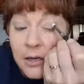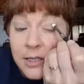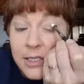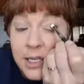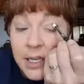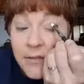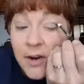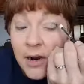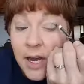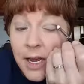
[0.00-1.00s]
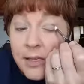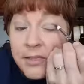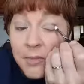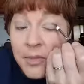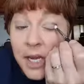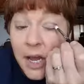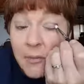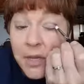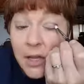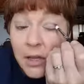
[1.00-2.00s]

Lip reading: just to give our eyes some depth.